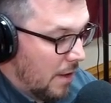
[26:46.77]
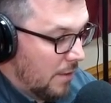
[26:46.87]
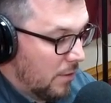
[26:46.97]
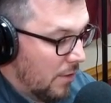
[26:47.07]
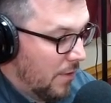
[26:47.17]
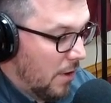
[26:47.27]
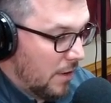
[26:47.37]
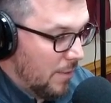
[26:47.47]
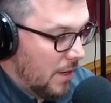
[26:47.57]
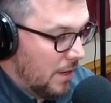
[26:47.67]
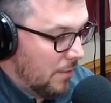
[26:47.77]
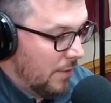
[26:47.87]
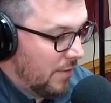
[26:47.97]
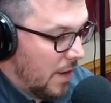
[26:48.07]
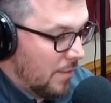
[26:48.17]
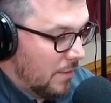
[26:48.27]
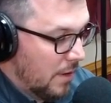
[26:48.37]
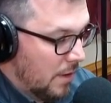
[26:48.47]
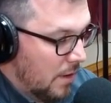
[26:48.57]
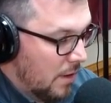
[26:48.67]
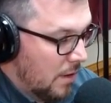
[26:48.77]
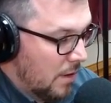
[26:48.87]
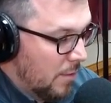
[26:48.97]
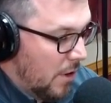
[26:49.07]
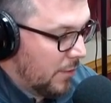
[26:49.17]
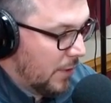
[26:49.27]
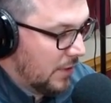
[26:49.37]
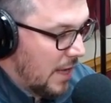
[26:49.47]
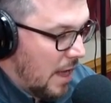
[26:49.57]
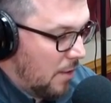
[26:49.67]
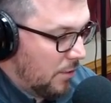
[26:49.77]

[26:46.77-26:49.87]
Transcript: So far committed, we've got Parkersburg South,